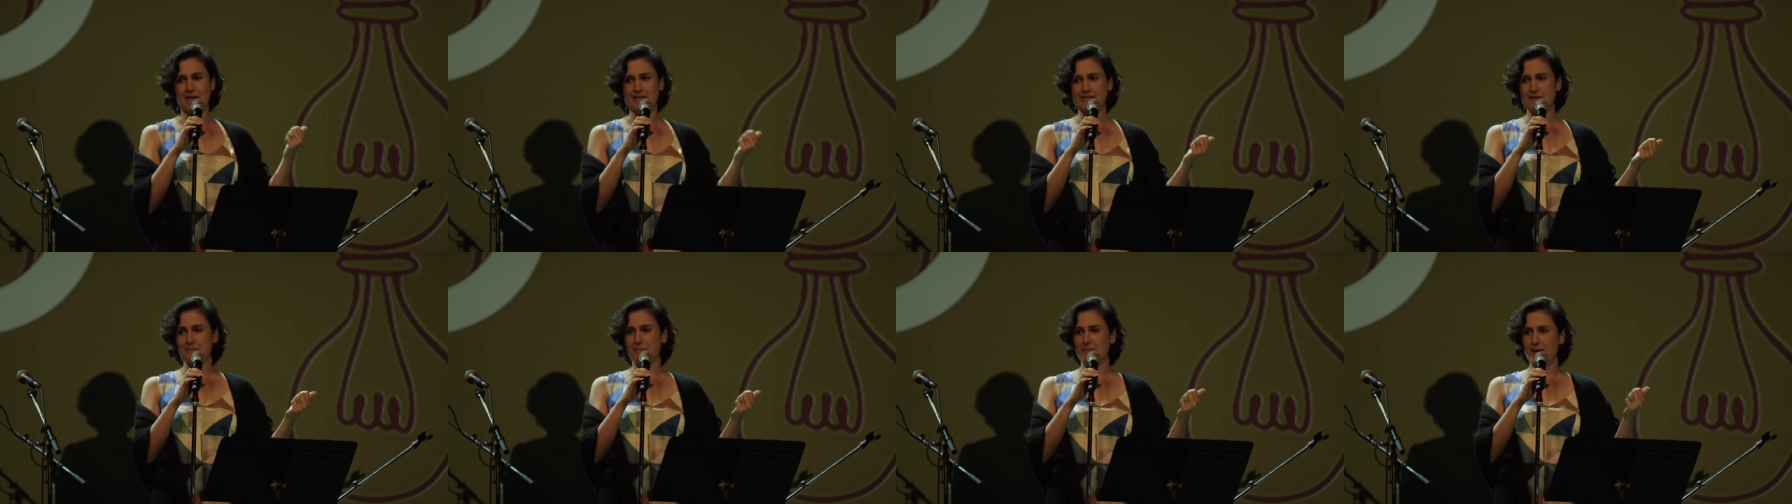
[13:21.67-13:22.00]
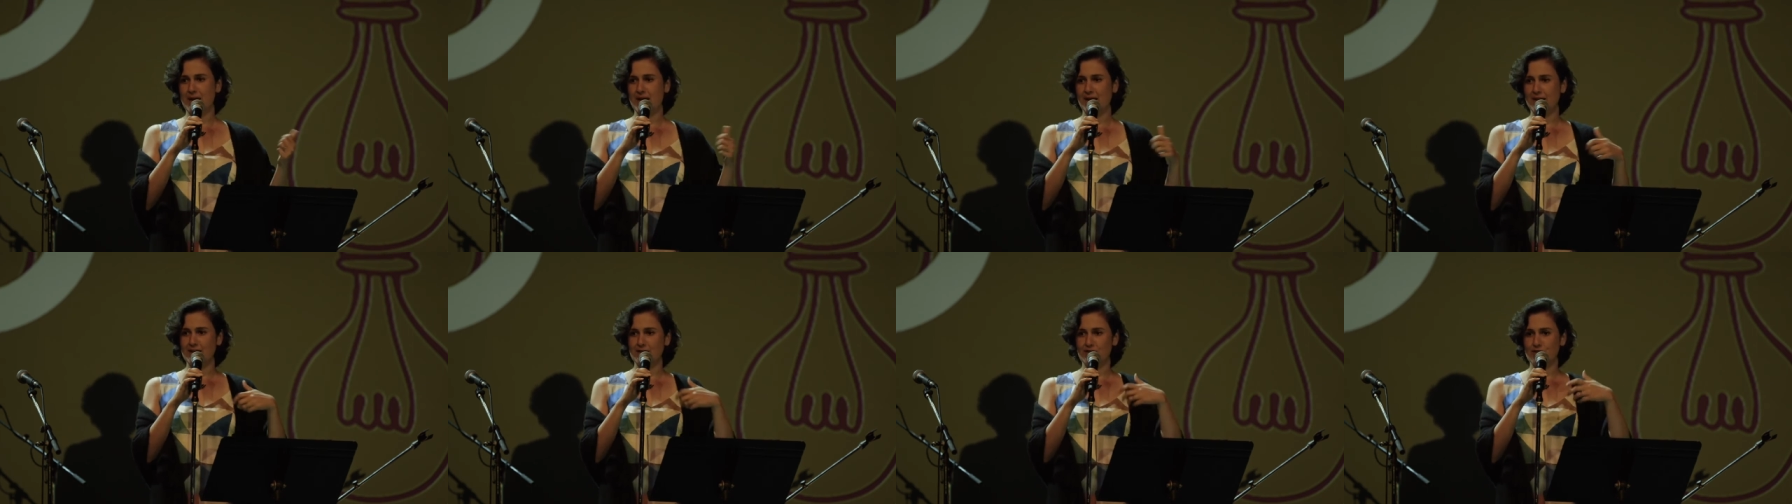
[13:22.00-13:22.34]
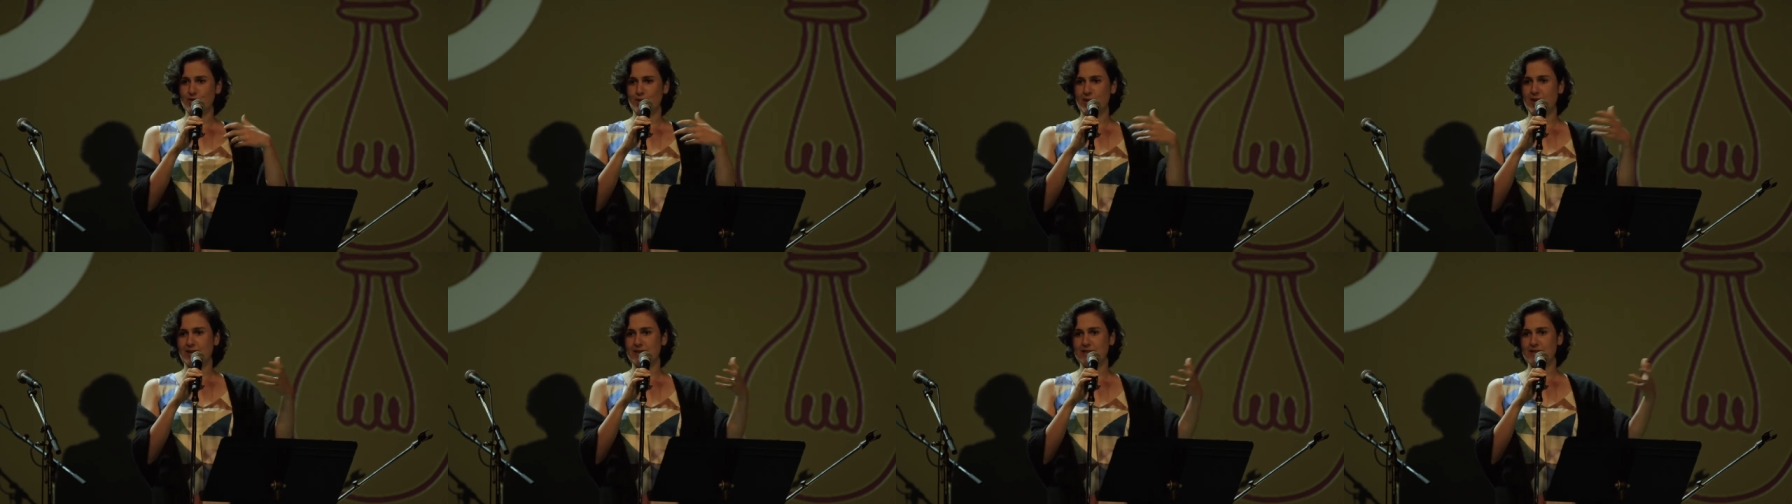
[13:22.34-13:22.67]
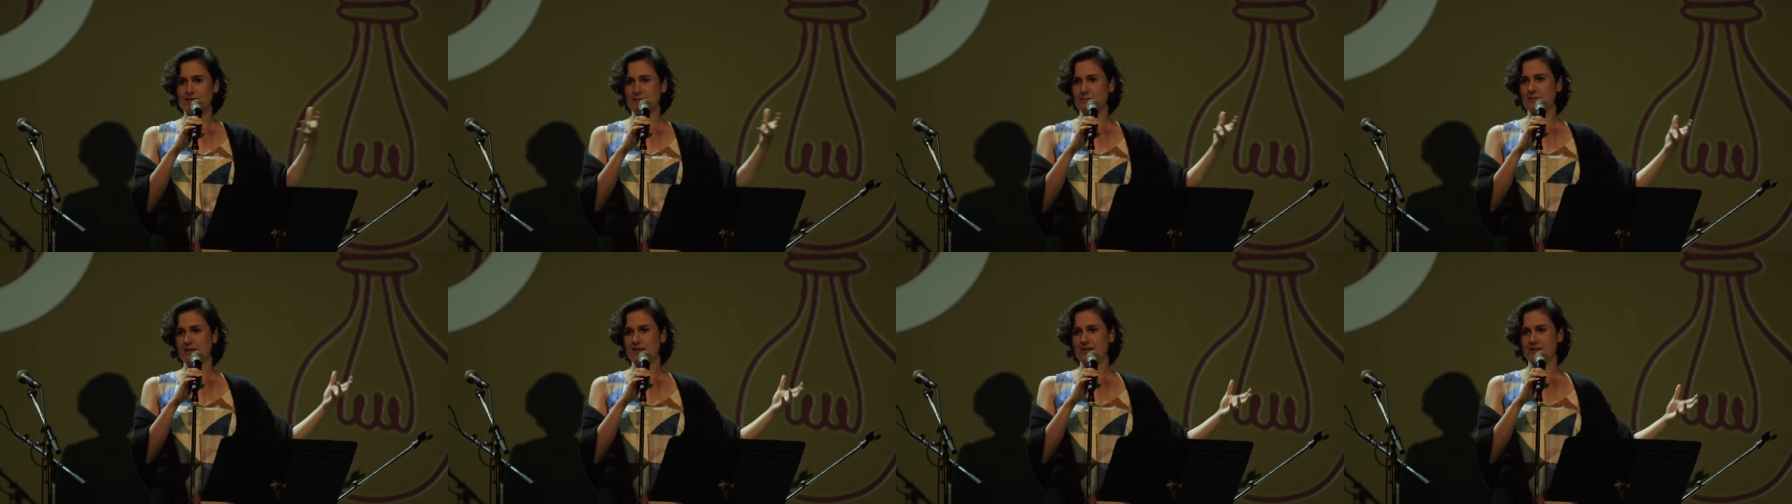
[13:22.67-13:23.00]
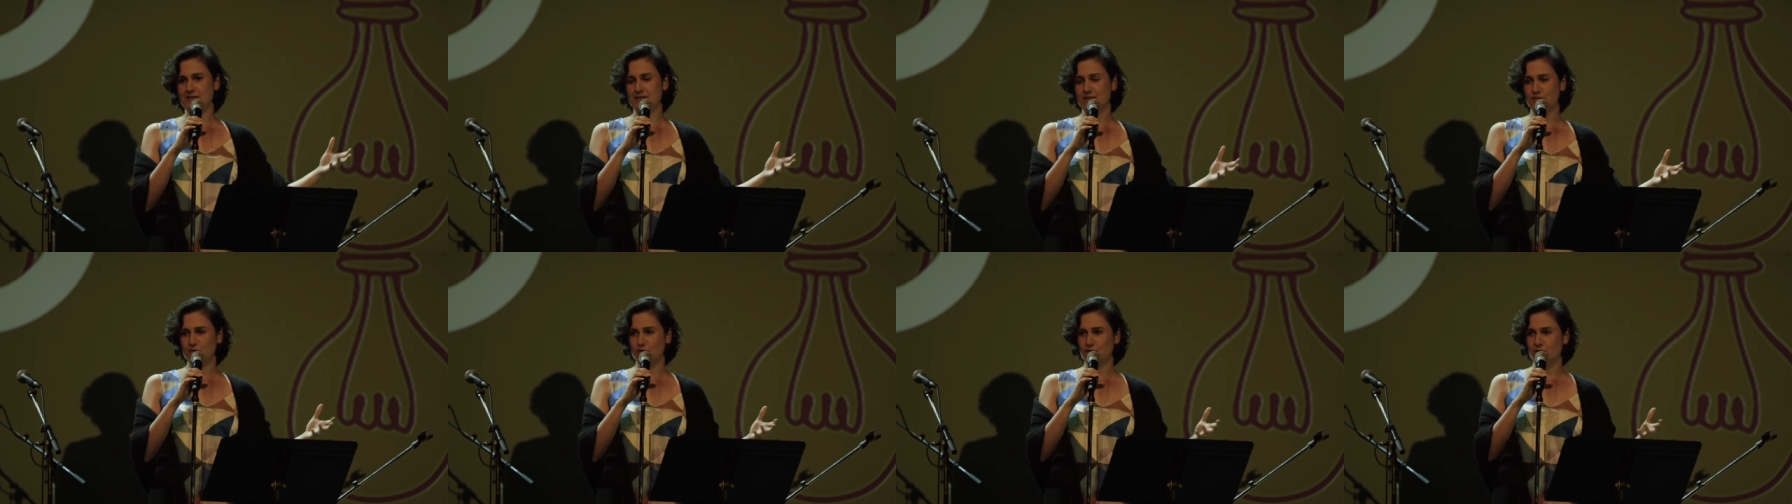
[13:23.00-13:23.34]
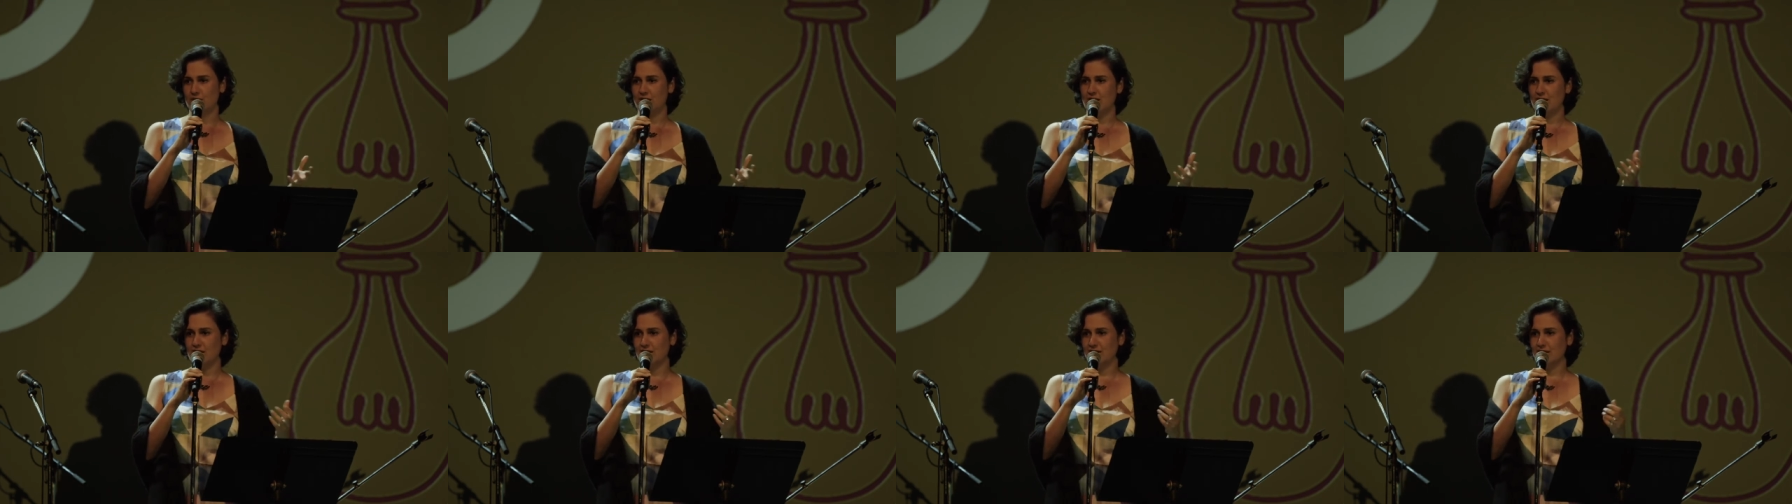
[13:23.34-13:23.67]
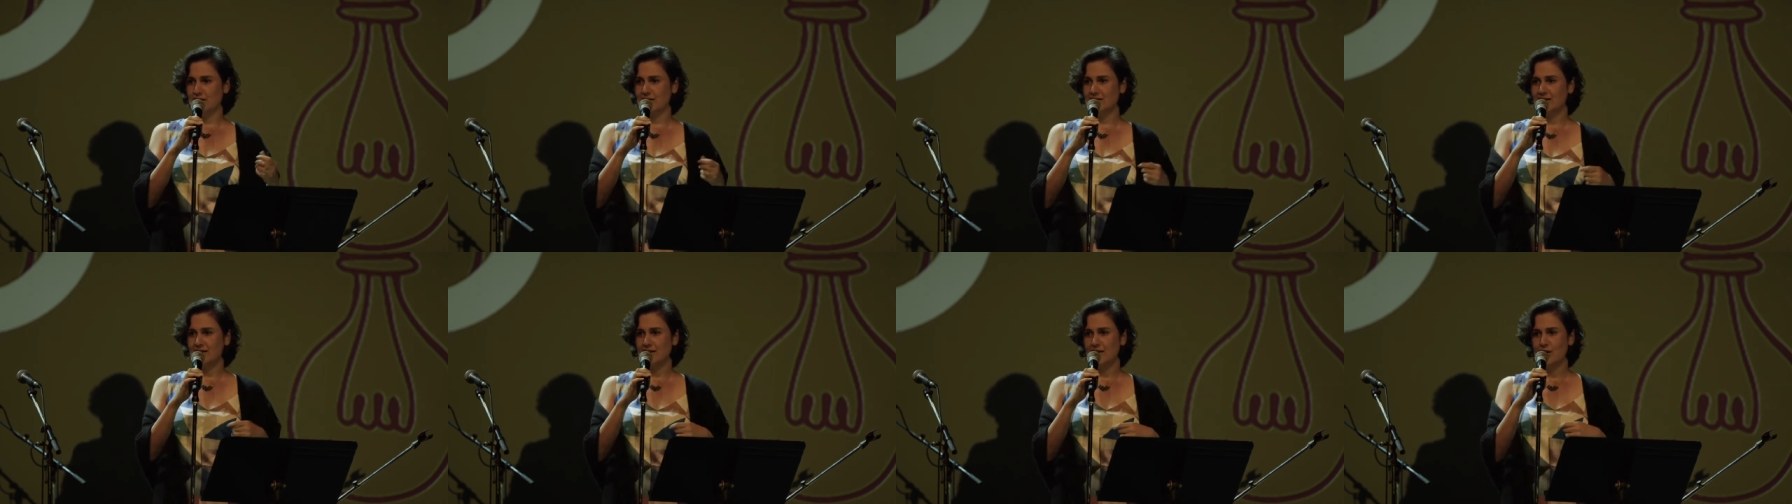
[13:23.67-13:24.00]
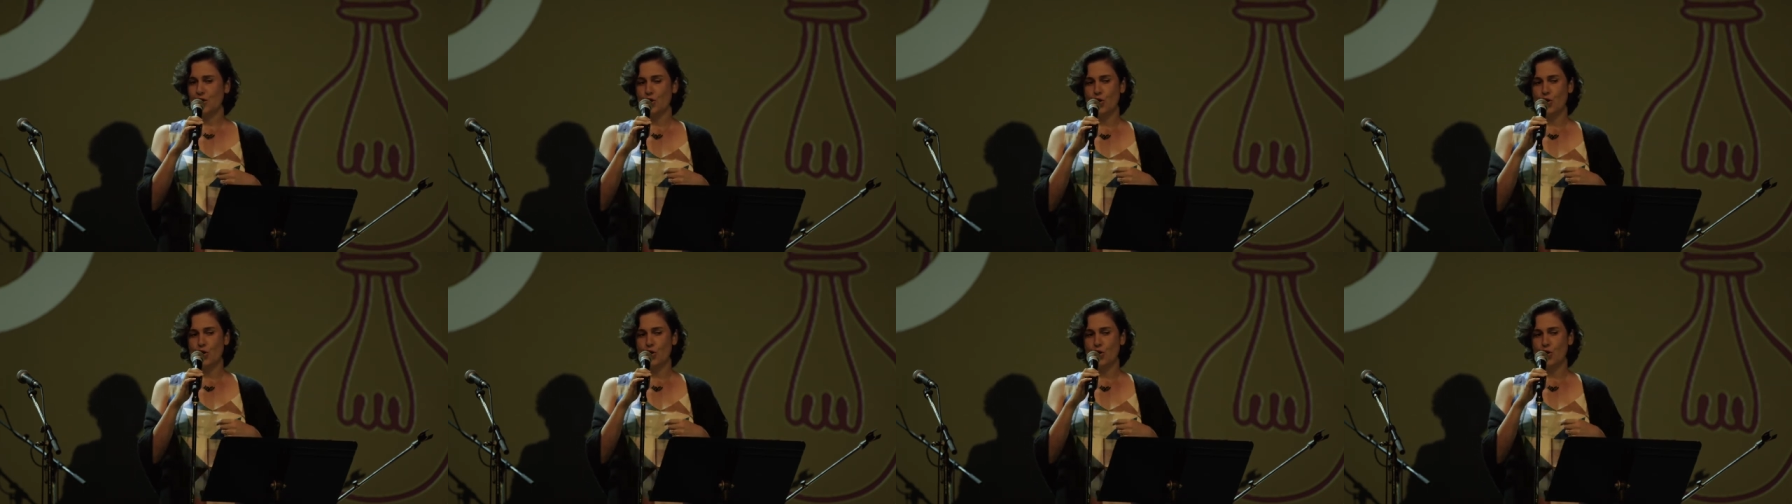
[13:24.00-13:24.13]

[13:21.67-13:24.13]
as a man to enter places she can't,